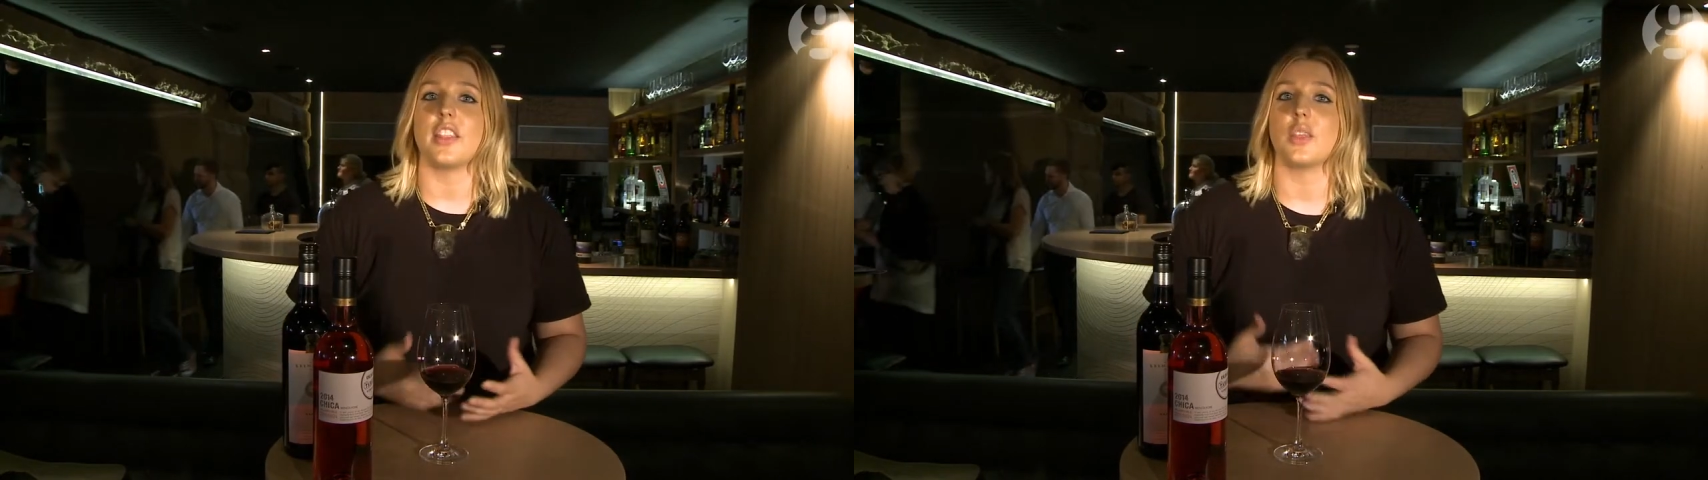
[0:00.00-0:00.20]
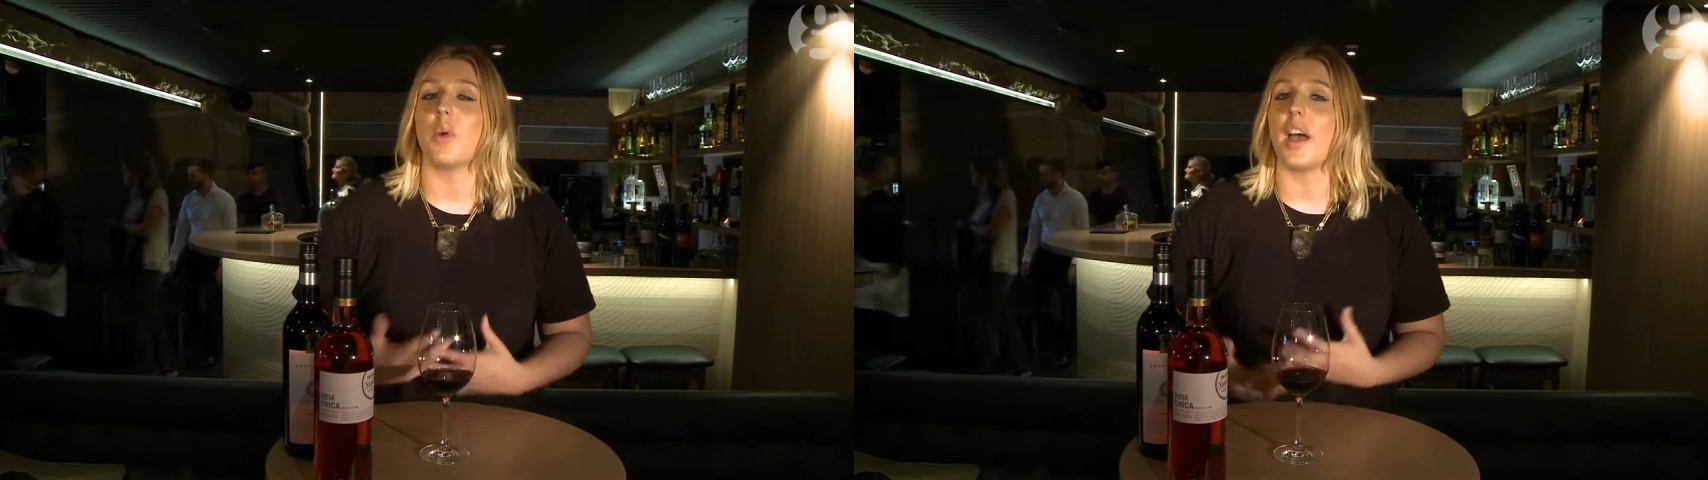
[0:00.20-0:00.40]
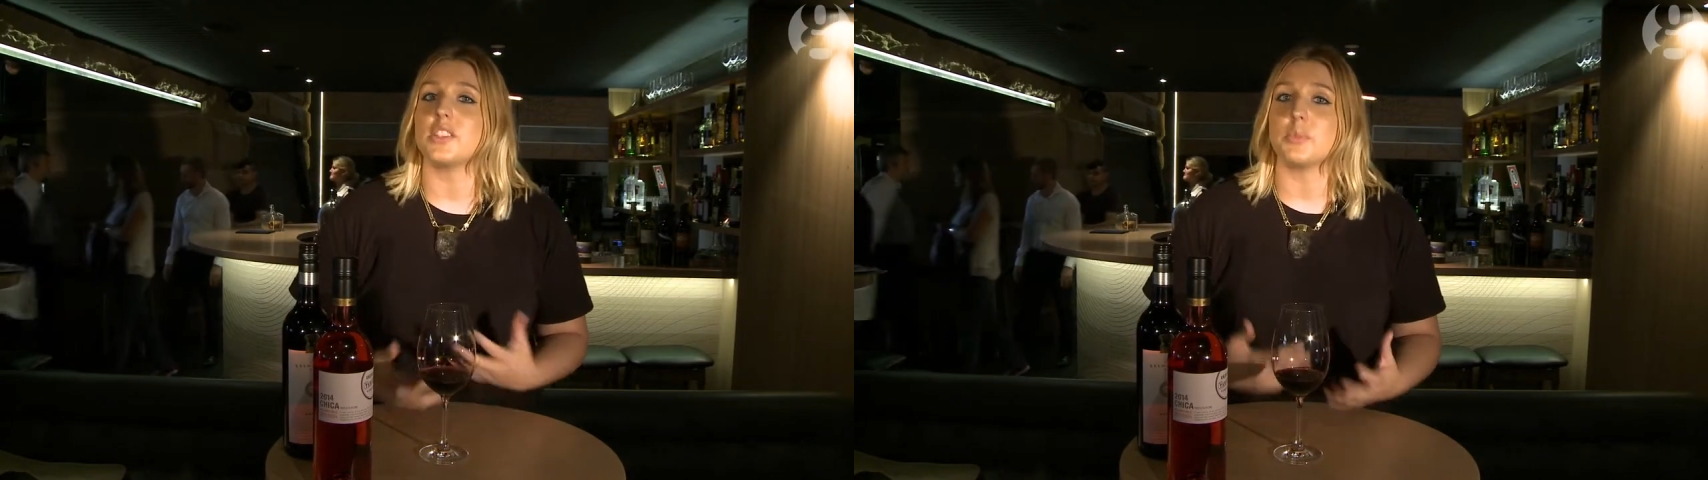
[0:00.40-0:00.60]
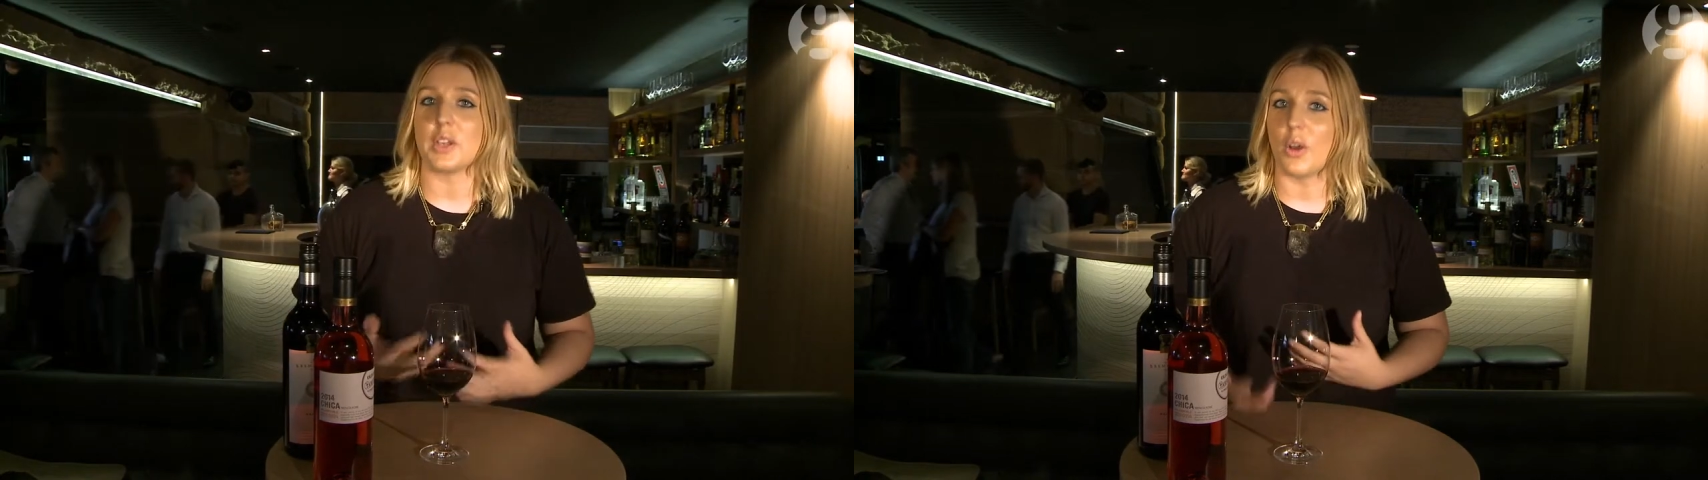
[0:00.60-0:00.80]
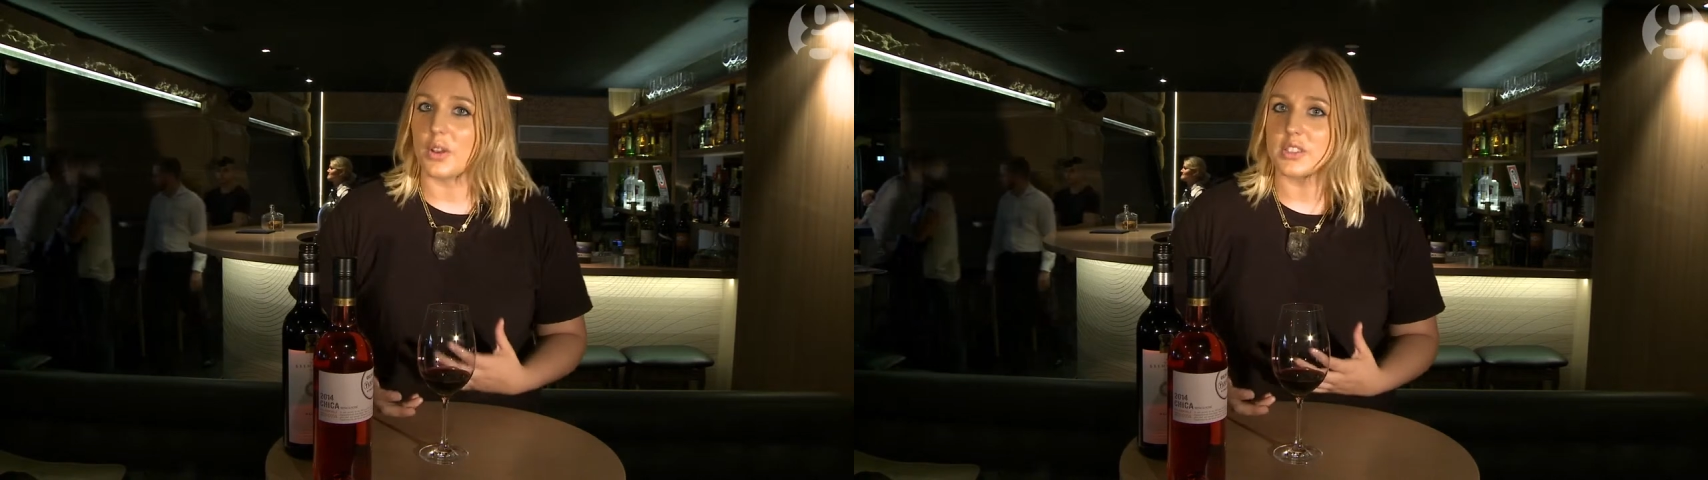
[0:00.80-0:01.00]
that the wine's
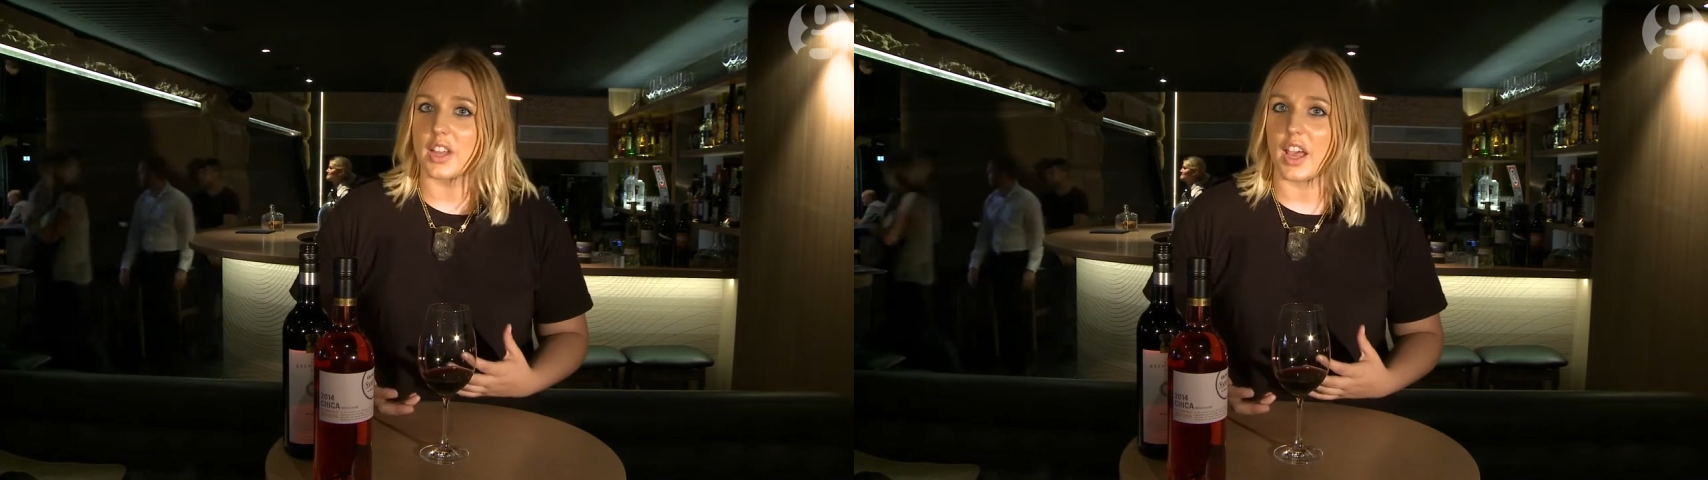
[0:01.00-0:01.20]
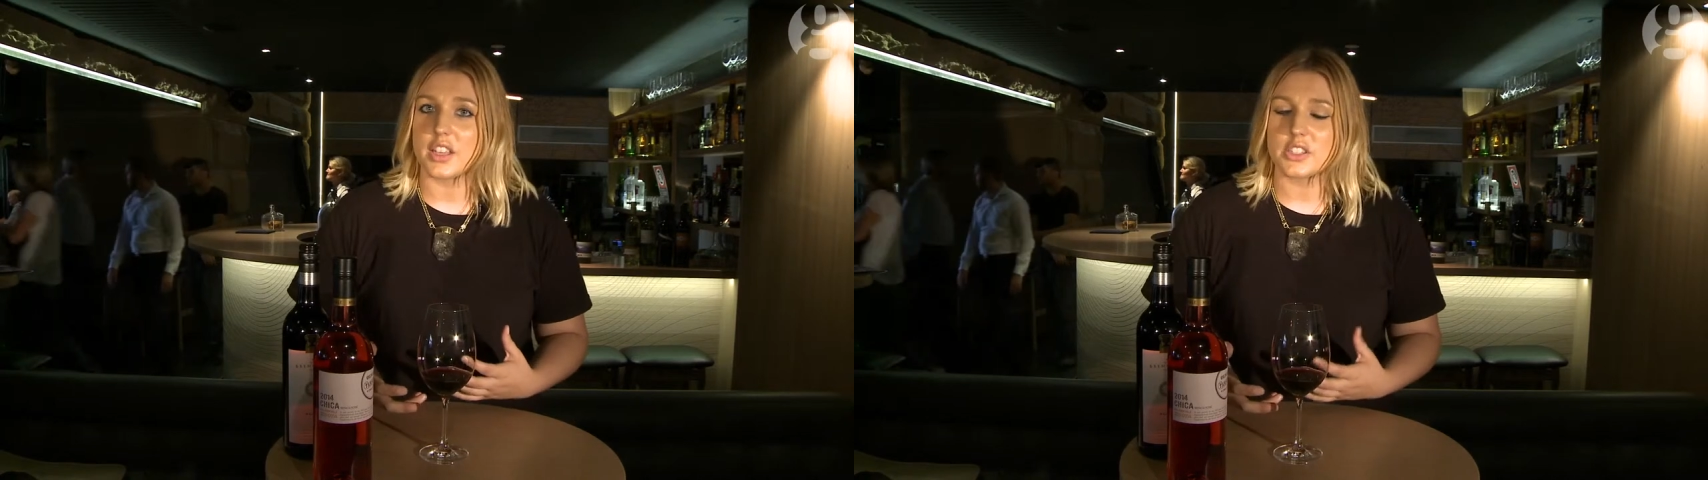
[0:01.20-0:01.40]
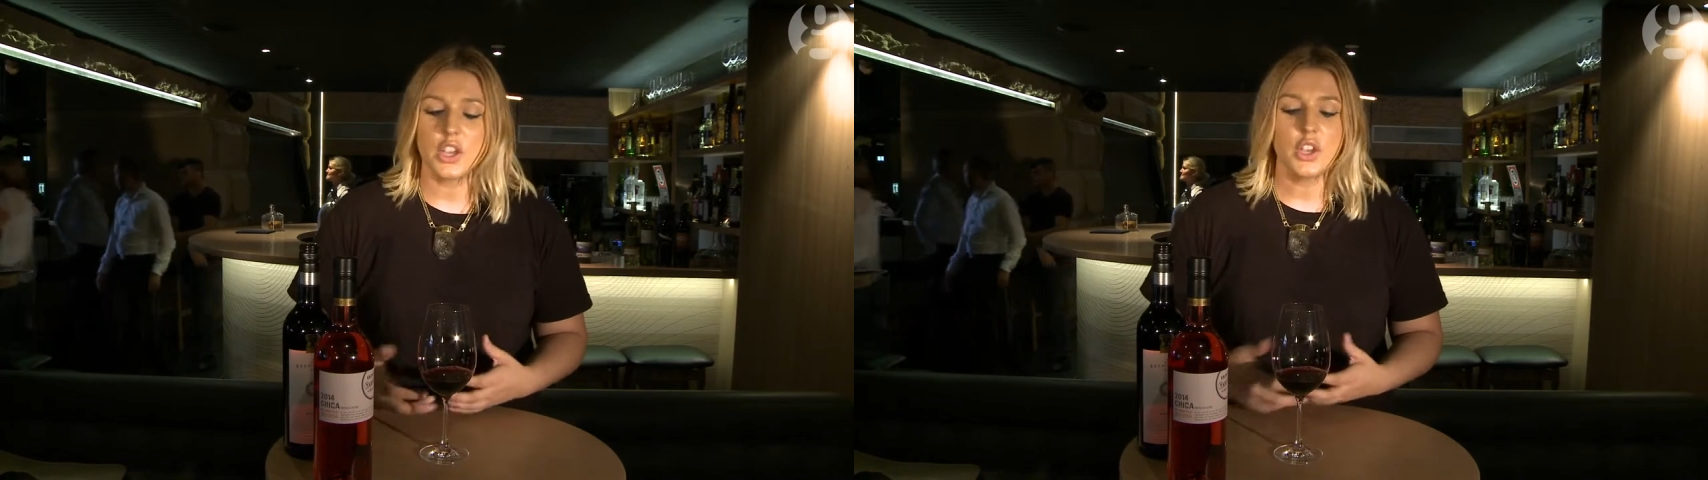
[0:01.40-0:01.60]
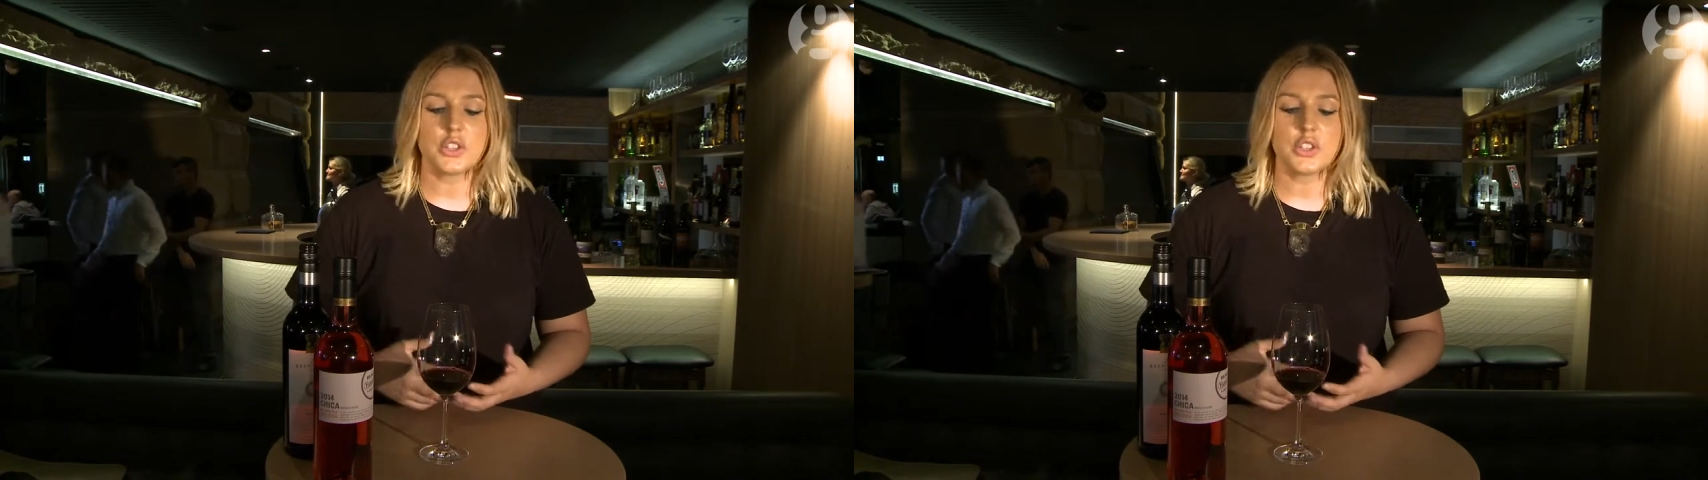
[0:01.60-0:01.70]
been oxidised.